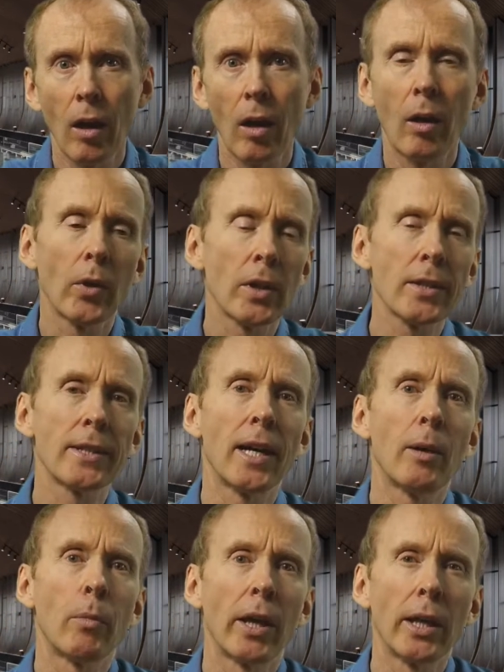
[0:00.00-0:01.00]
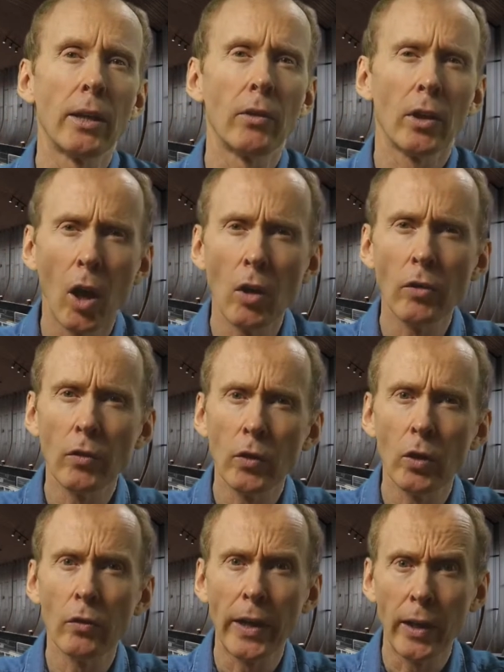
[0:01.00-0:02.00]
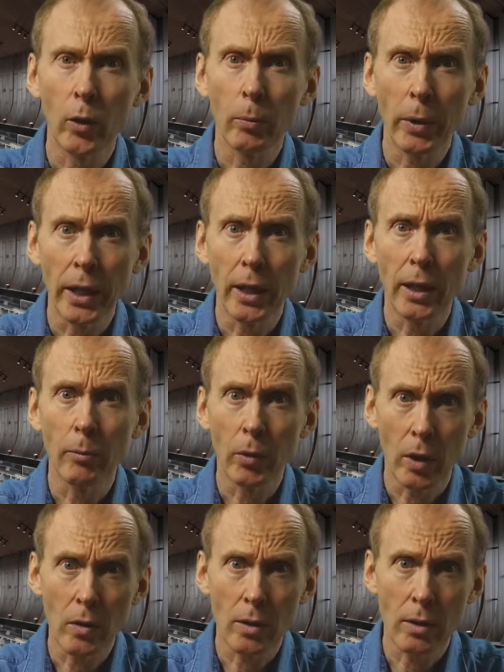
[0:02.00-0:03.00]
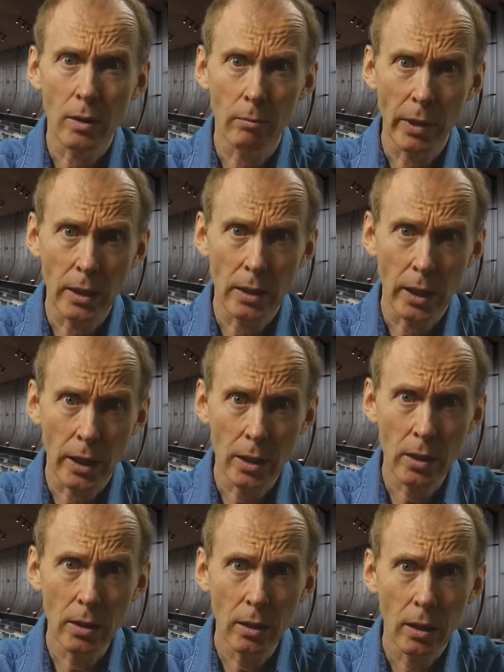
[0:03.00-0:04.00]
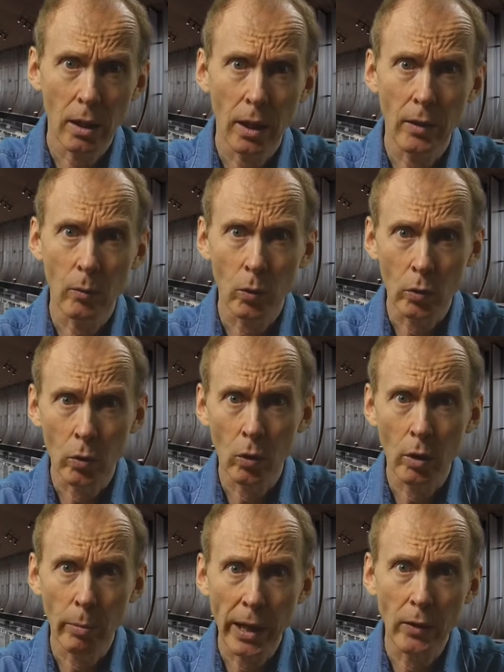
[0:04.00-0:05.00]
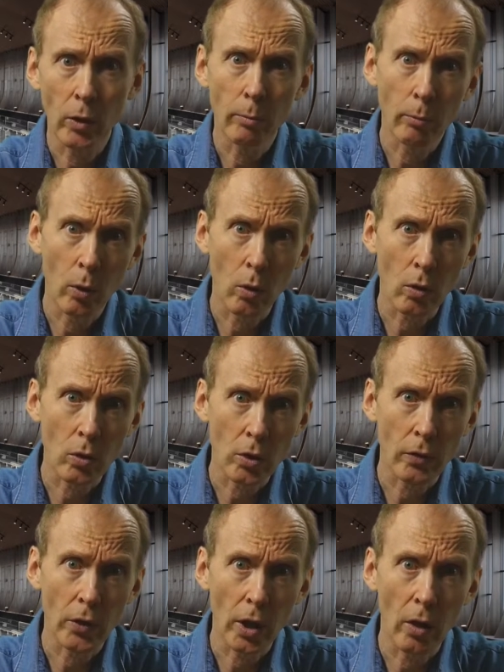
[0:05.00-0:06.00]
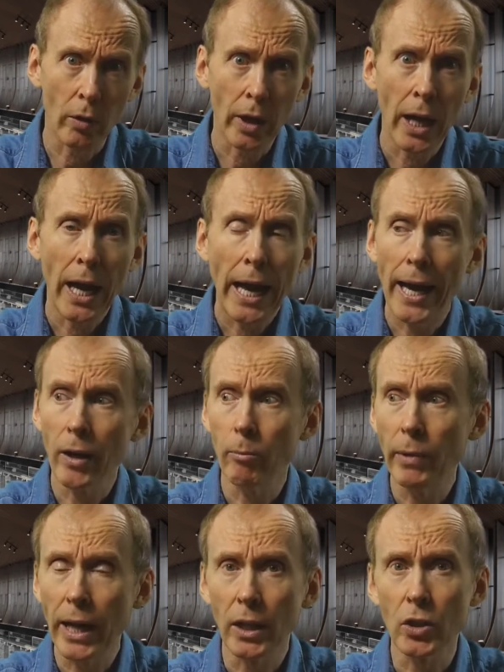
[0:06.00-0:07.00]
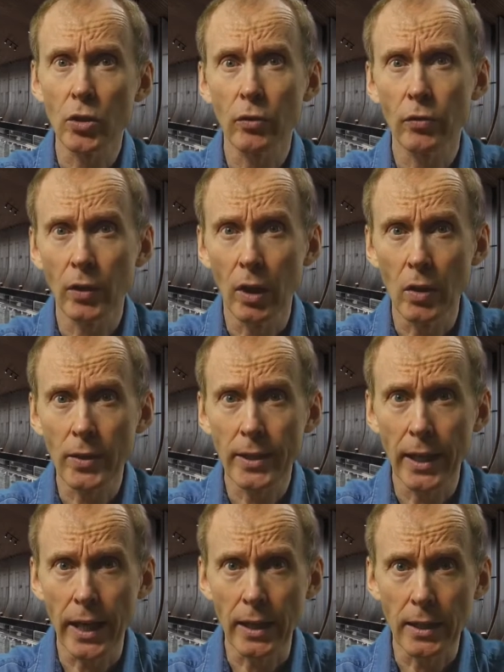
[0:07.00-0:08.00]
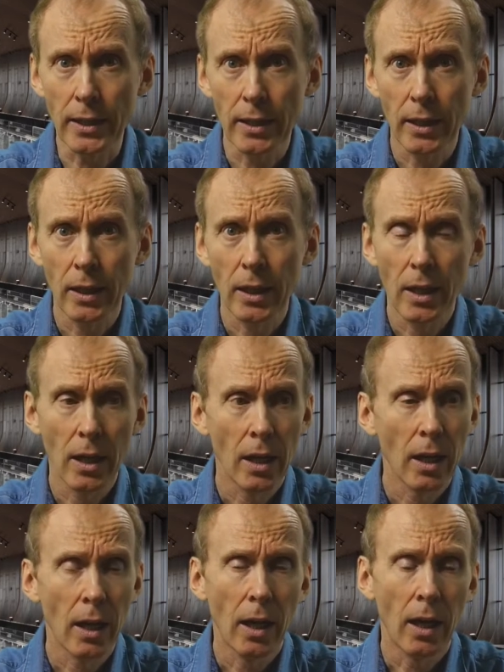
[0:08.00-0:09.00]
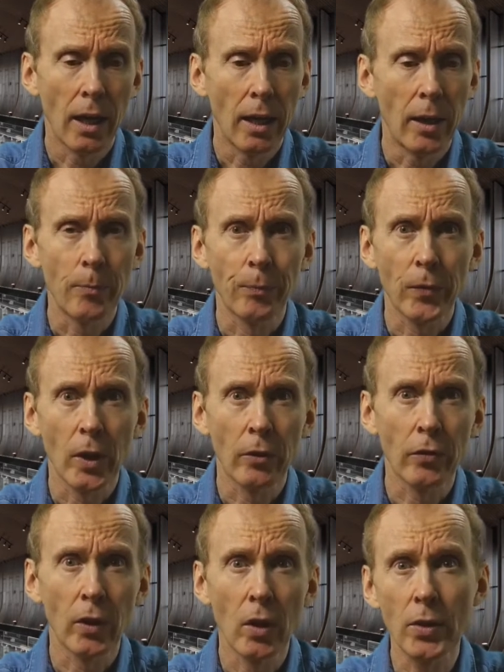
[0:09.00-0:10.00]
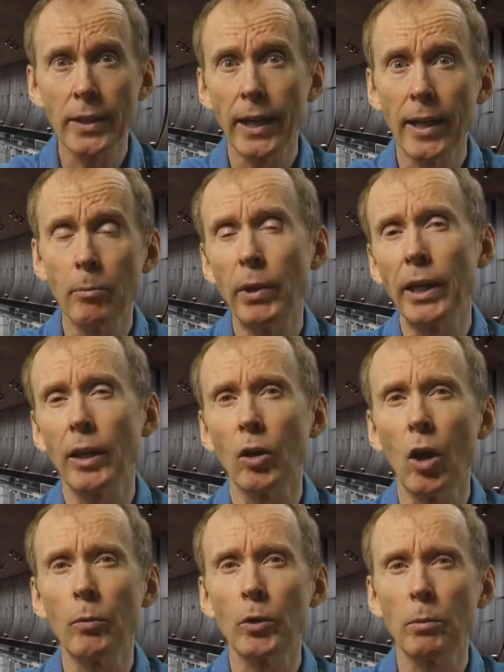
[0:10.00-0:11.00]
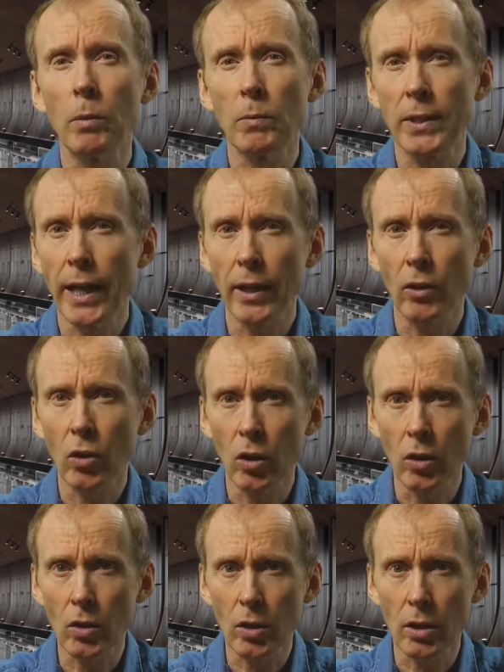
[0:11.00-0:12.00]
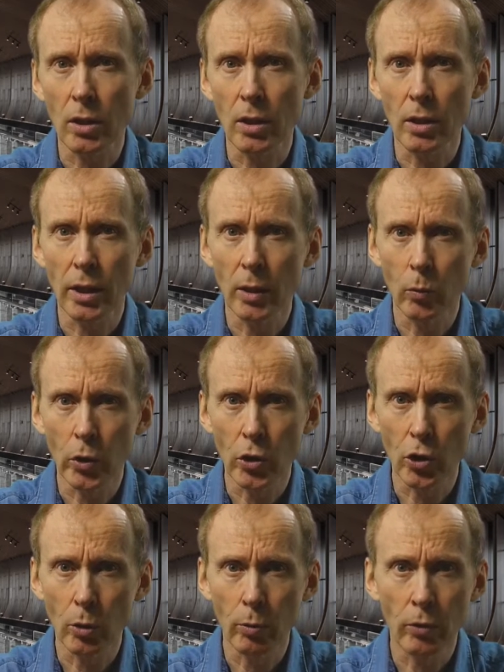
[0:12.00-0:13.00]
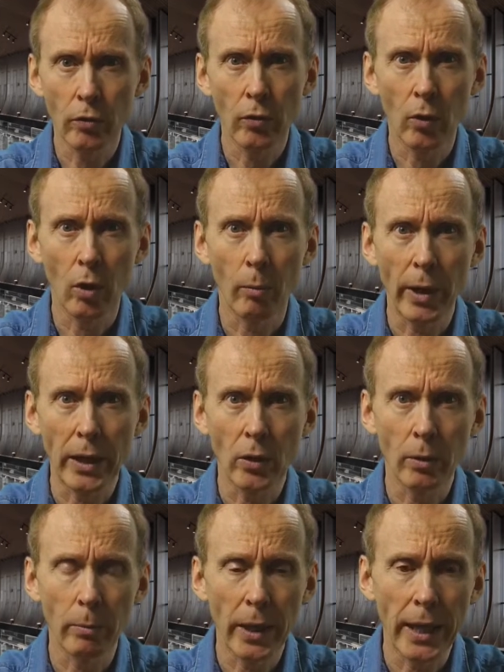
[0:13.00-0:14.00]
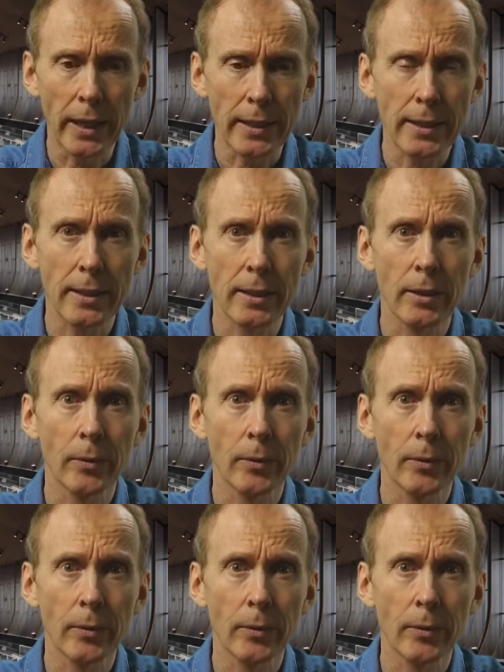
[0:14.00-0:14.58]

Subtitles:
I'm going to start by giving an overview of NLP, Hypnosis and Meditation, and then we'll talk about the importance of knowing how to manage flow states. A flow state being an optimum state of consciousness in which you perform at your best.